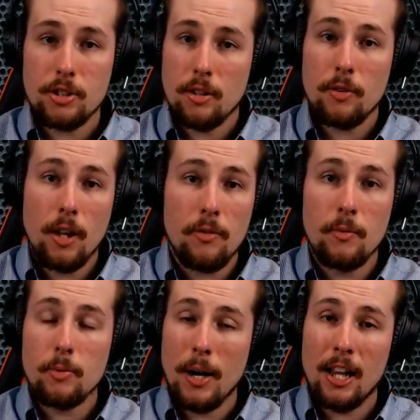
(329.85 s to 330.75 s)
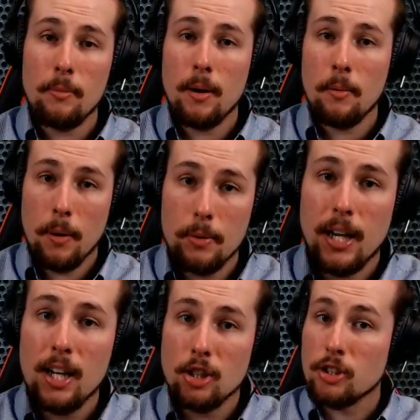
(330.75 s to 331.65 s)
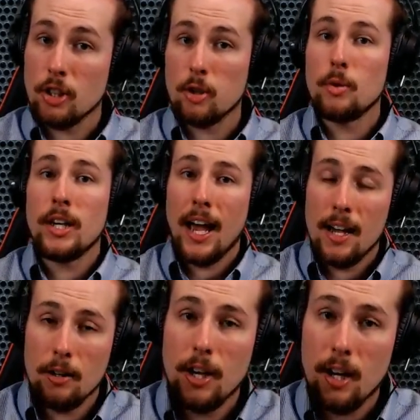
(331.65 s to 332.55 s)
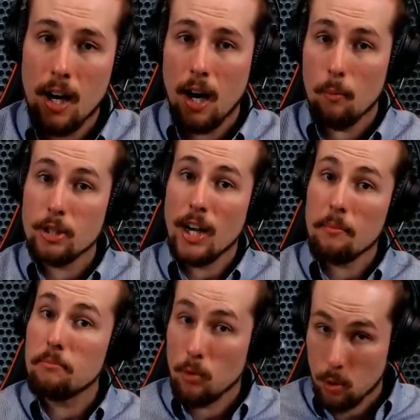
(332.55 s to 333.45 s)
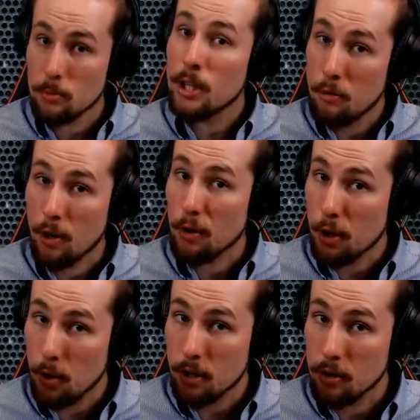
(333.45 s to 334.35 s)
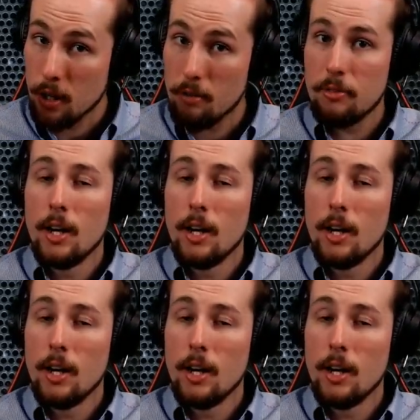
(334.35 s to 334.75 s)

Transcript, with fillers: several of them from Alabama publications, including AL.com, which I'm normally fairly critical of.